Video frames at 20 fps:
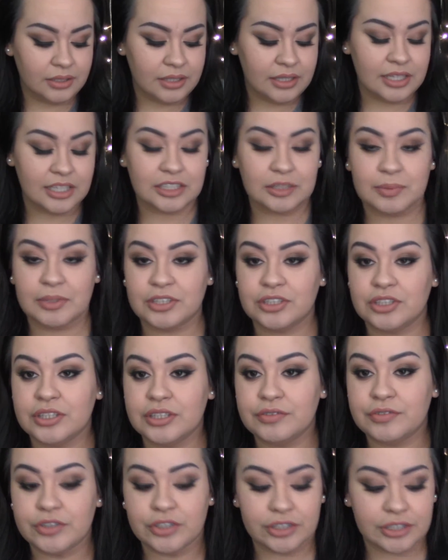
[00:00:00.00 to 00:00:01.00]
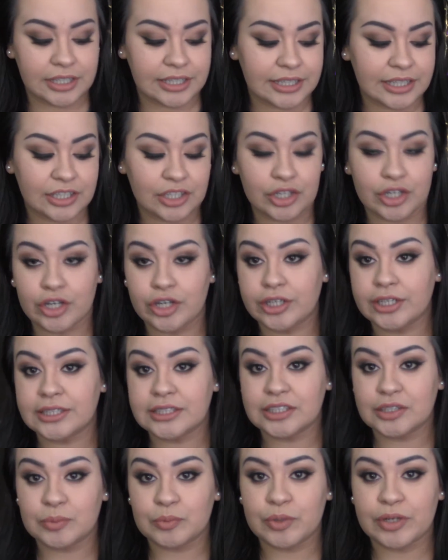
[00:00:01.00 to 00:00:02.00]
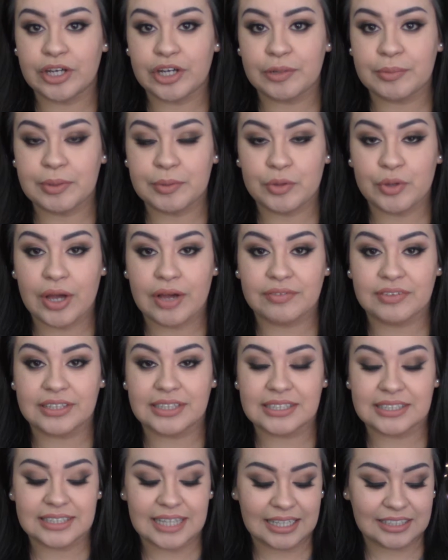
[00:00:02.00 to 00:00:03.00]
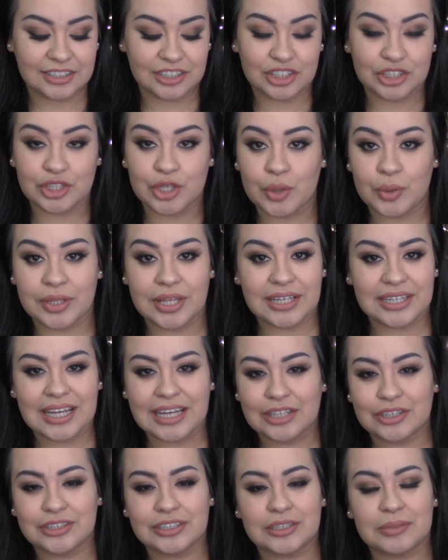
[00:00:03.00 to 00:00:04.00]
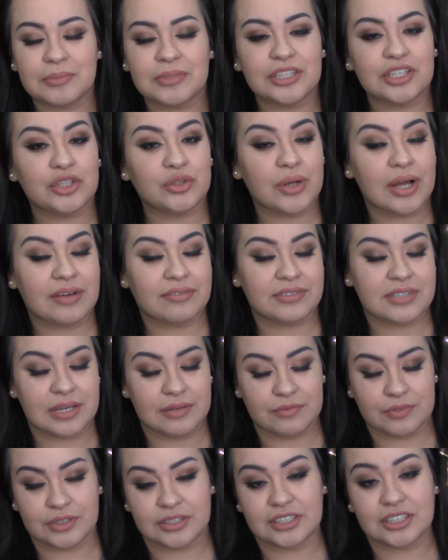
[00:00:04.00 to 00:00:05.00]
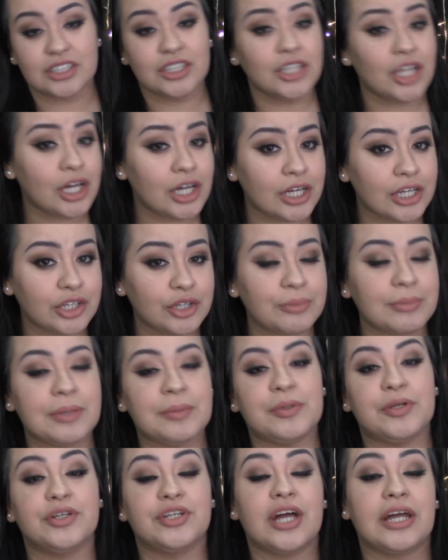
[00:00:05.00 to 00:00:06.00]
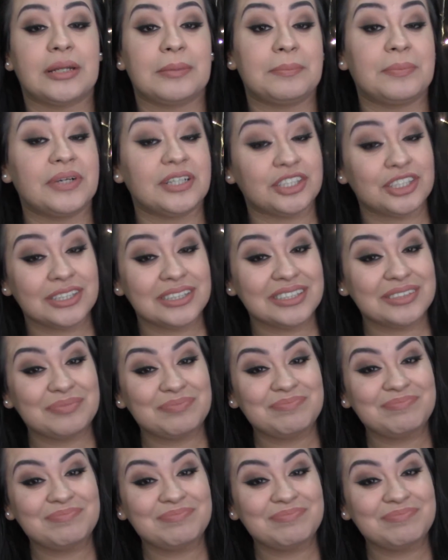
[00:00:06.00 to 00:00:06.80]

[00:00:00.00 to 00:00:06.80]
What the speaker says: Especially if you're like in a hurry somewhere, maybe you have like a dance to go that night or something, you don't have time for the salon, or maybe you're not in budget.